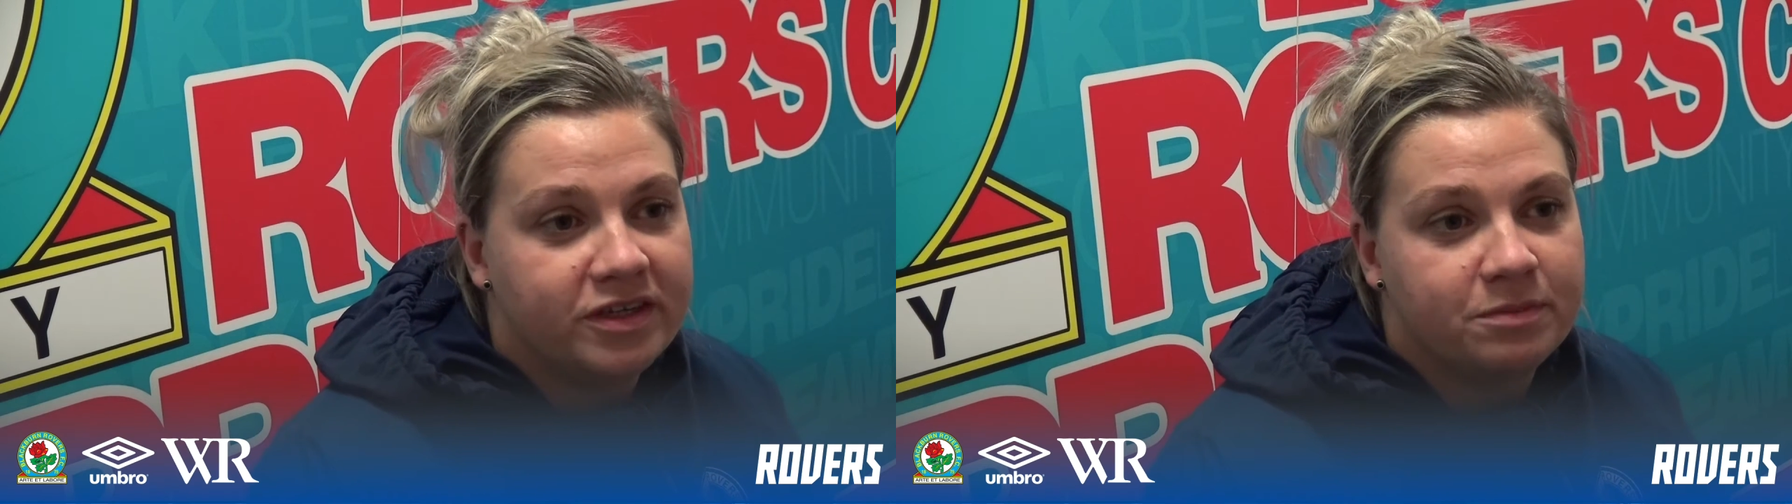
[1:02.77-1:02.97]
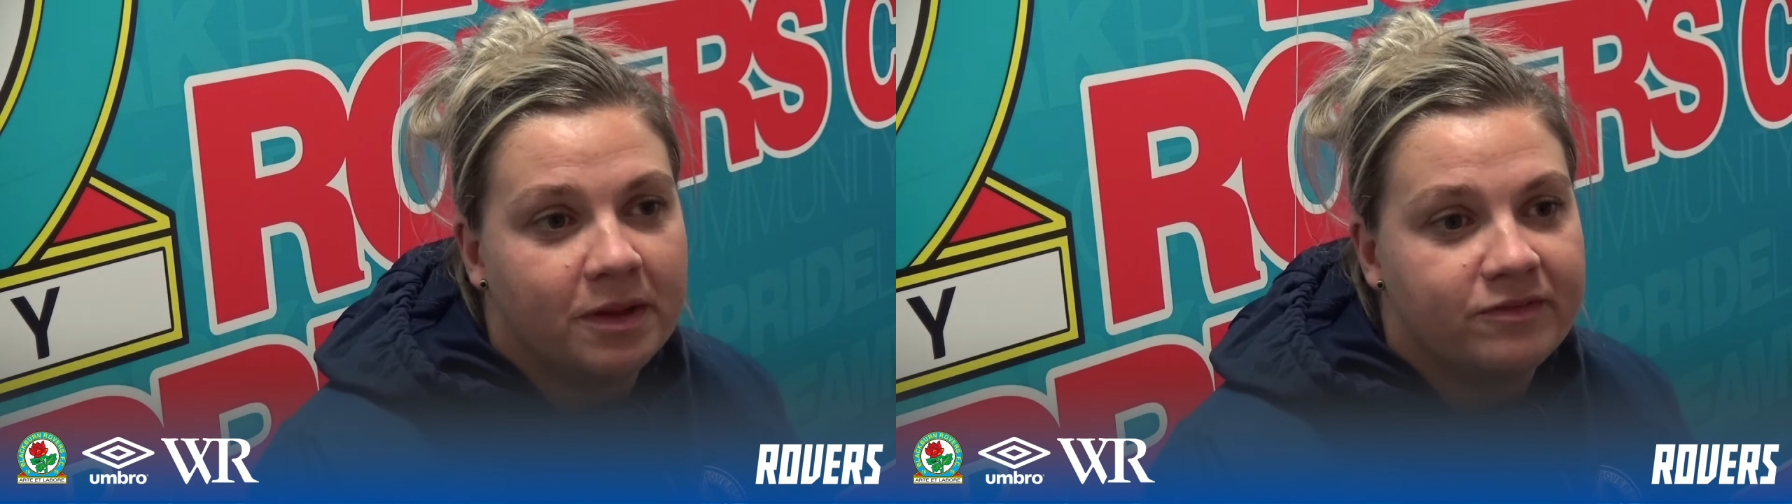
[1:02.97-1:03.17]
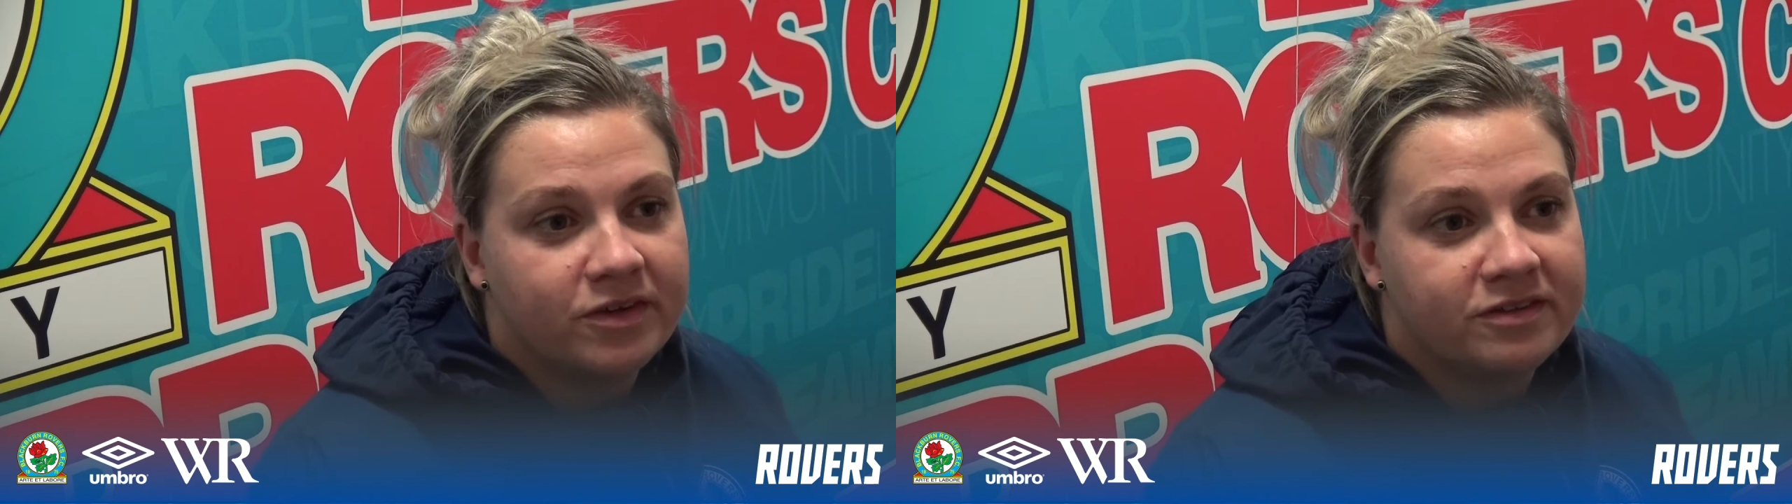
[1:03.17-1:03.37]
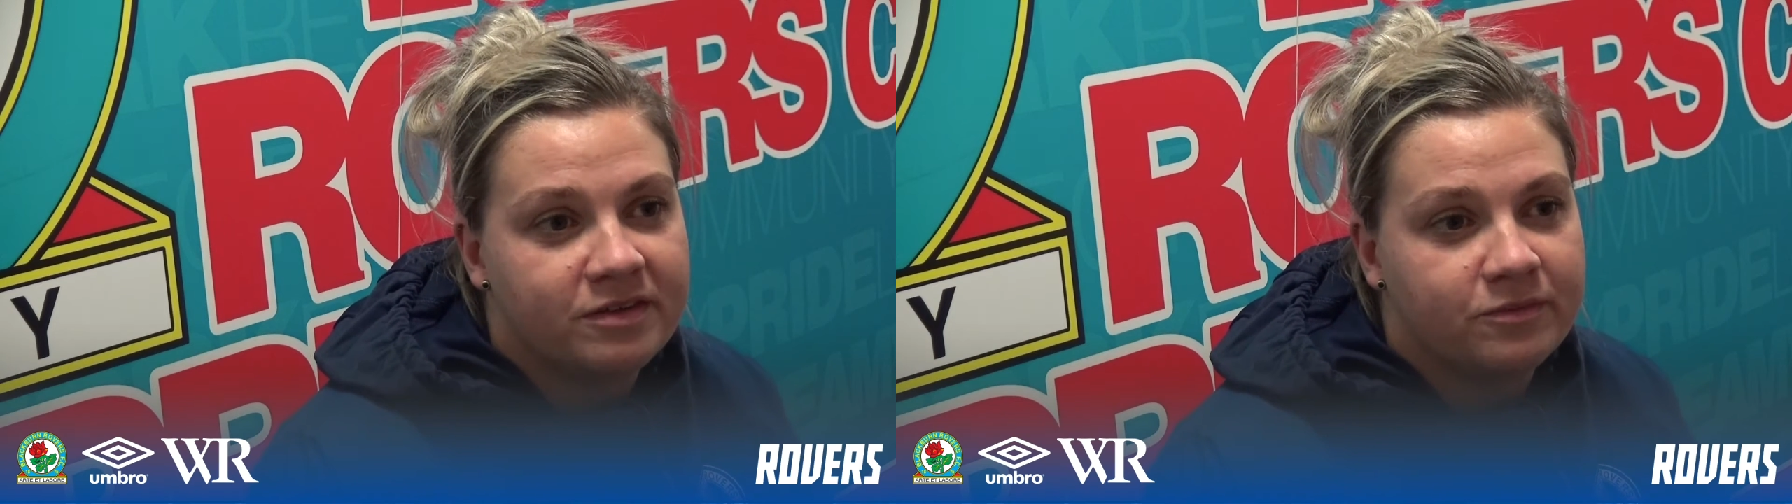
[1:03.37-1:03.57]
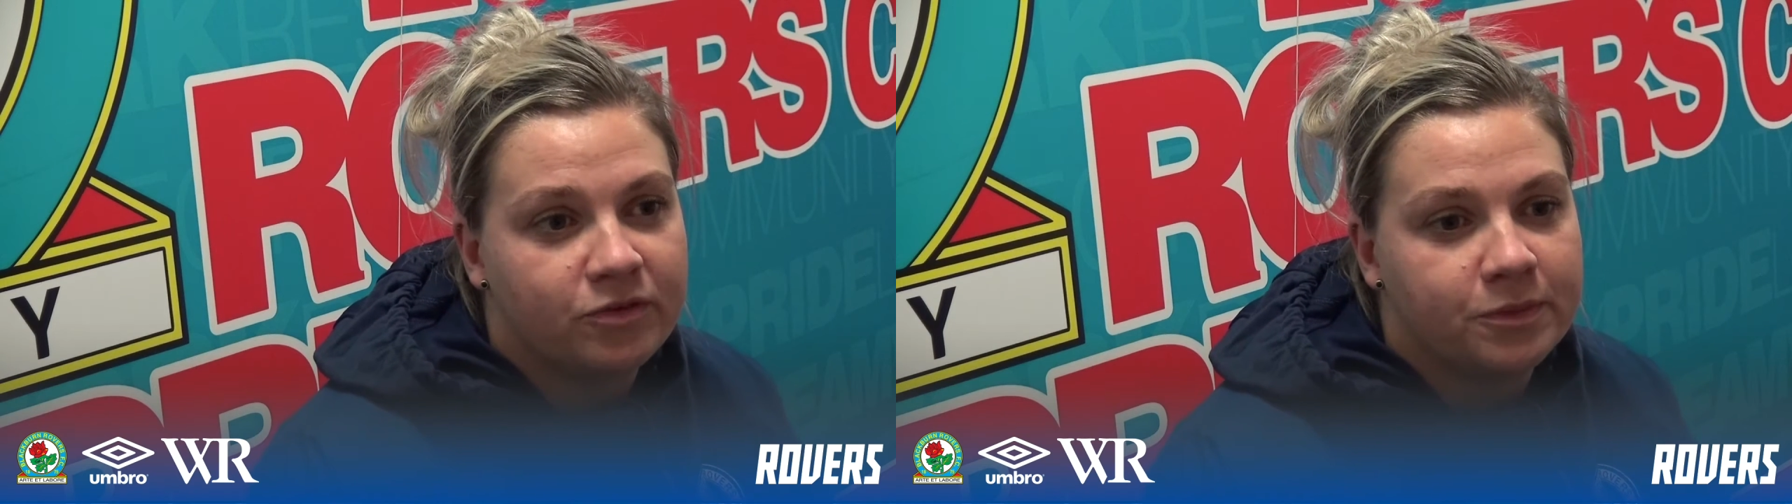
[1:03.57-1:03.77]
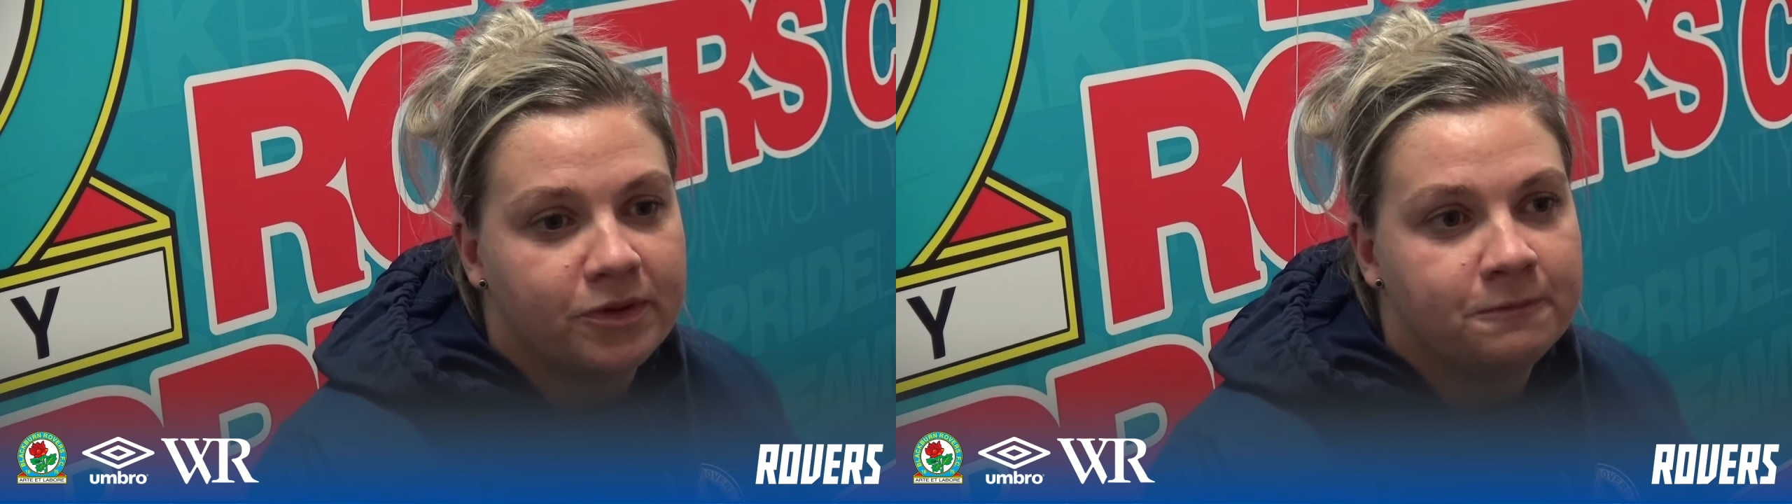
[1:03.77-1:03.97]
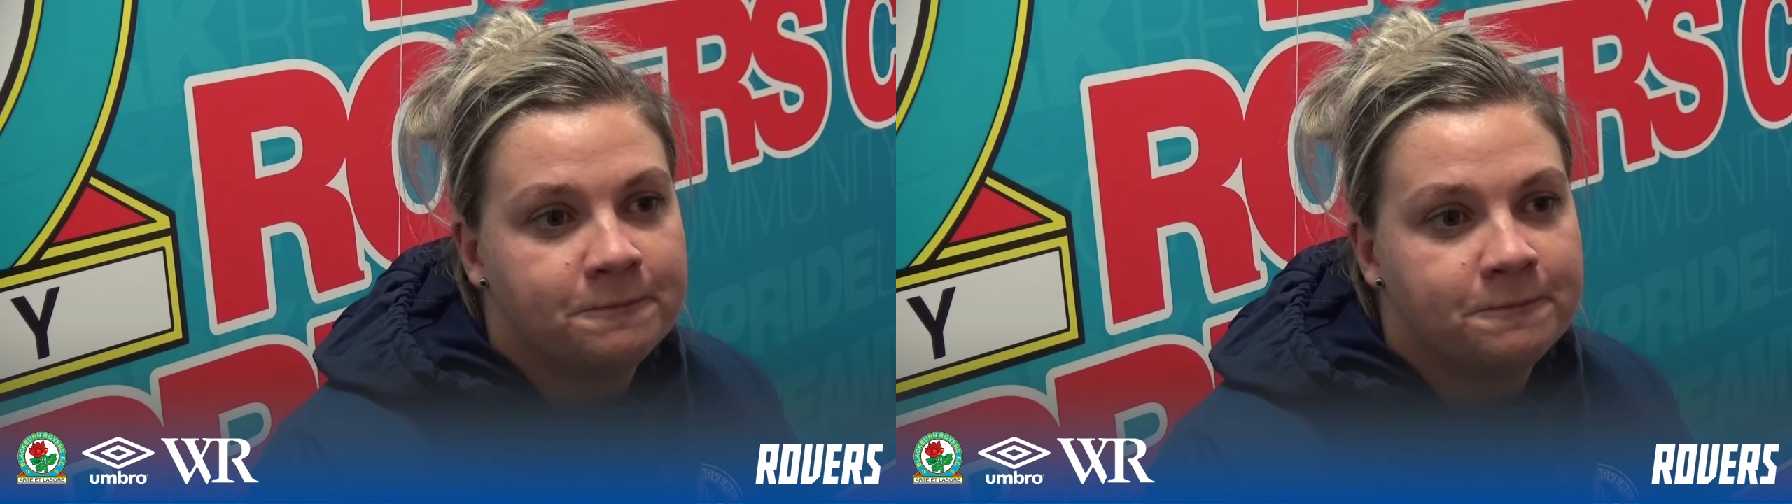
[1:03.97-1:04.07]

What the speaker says: to play first team football.